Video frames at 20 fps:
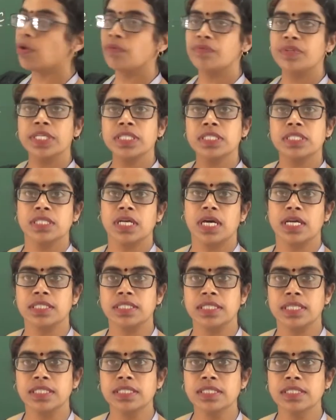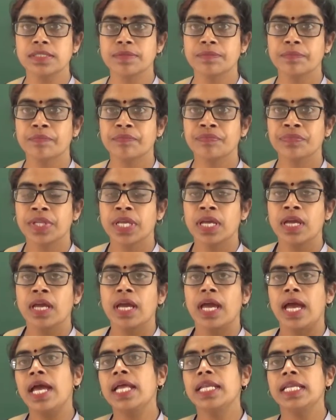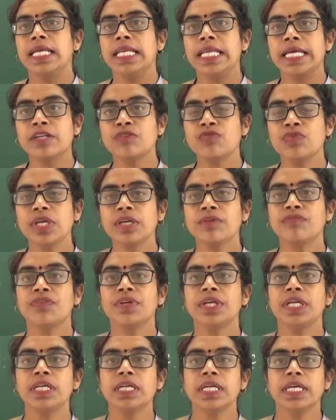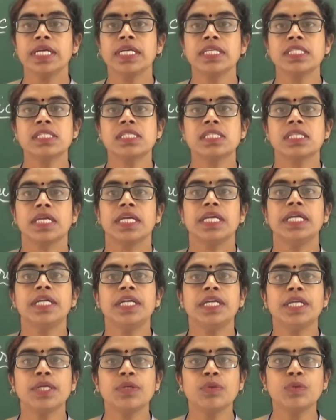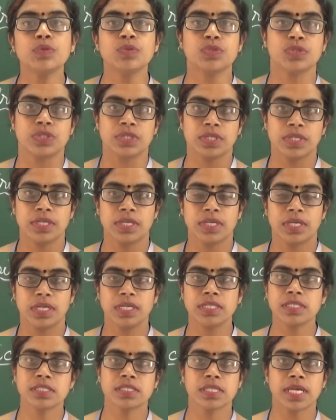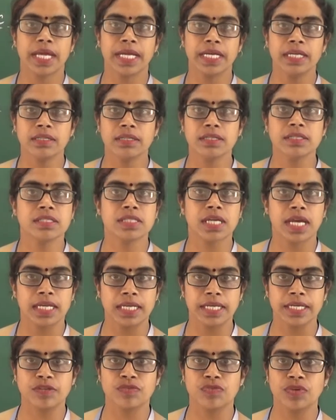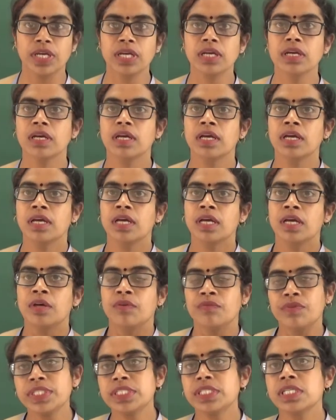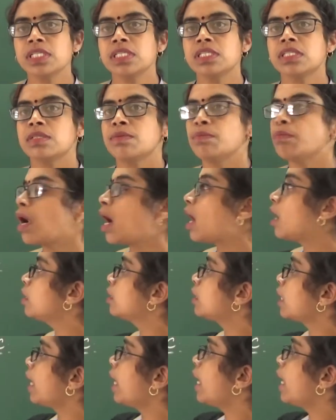of these charges, an electric field is induced inside this dielectric, which is marked